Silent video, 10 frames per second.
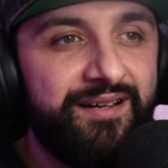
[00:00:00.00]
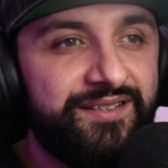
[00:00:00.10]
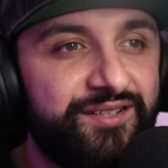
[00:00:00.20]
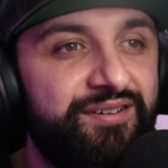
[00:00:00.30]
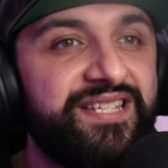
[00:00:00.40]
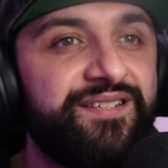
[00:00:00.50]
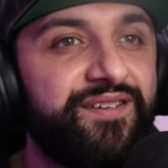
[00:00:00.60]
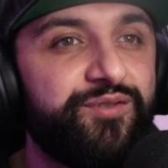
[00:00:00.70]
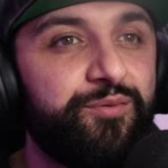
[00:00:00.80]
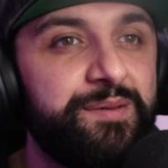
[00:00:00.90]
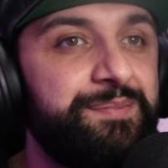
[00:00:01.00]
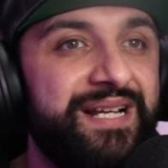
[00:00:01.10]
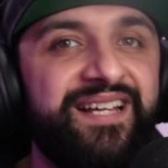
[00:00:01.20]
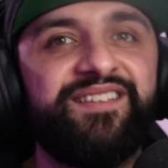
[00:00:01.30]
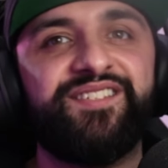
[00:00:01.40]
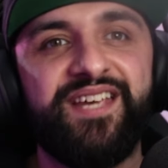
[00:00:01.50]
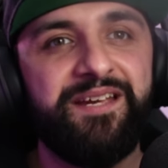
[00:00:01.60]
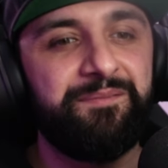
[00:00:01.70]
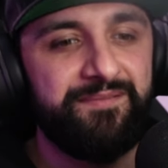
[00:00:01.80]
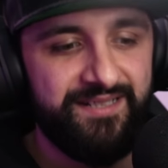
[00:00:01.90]
the rest of us will be playing this
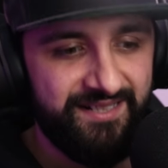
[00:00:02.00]
game.